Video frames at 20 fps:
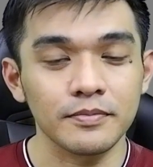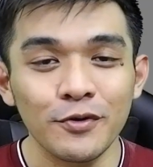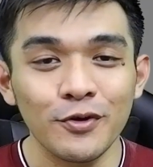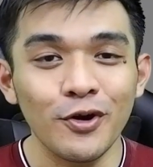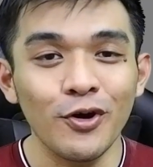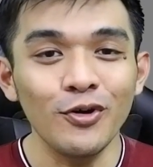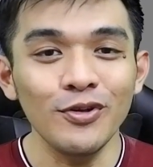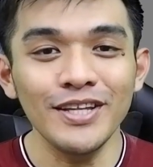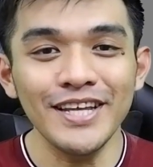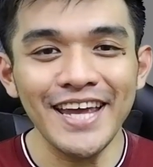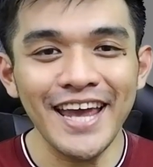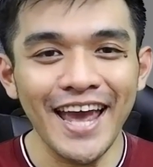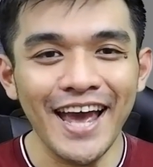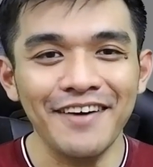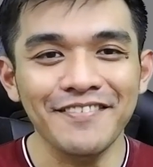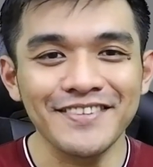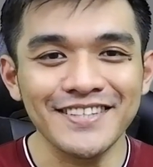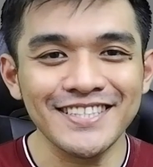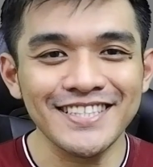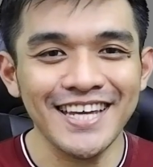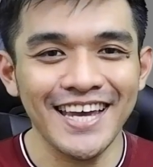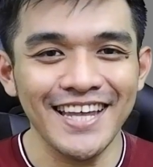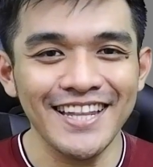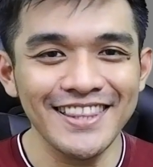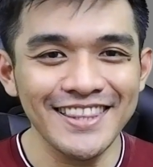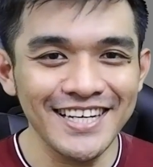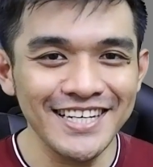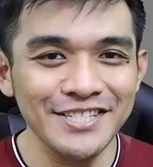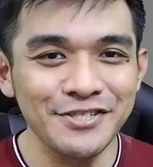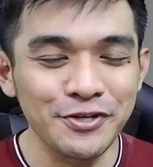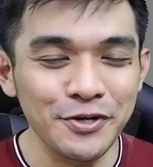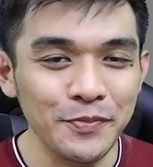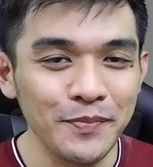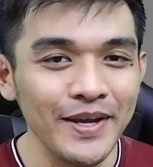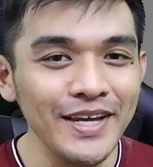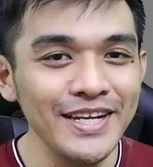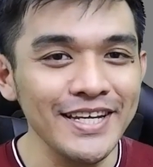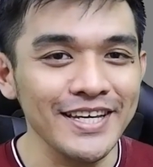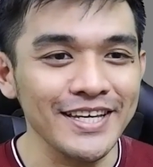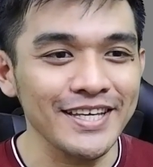You only have 10 days
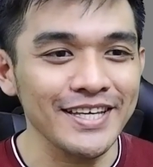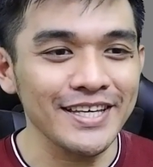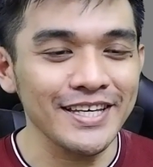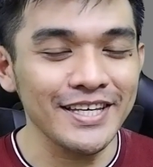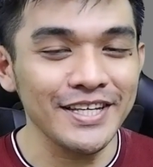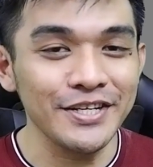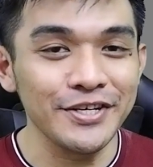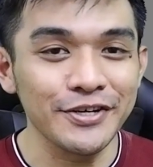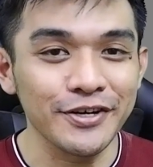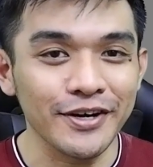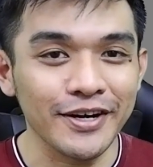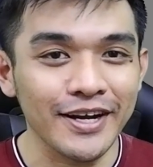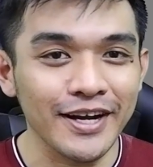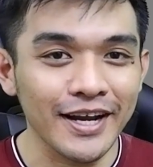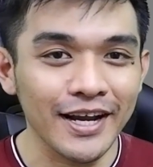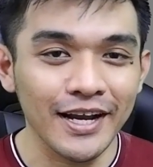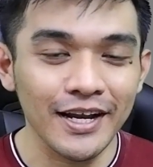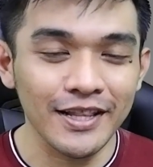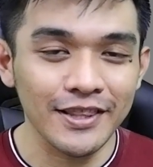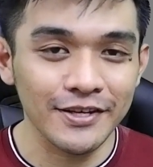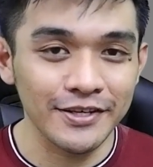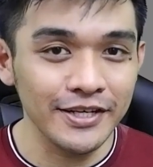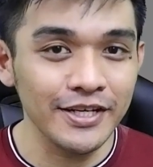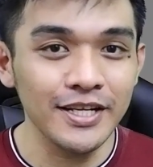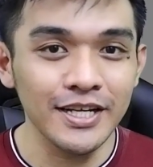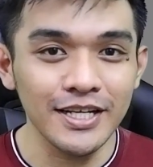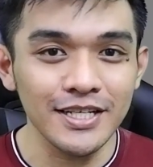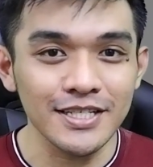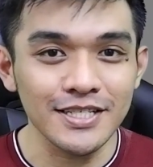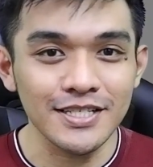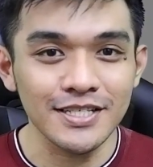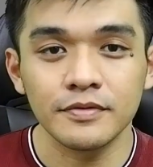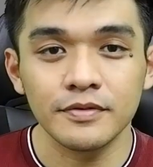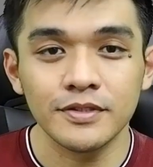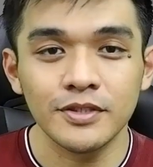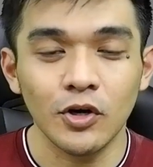remaining in your 30 days.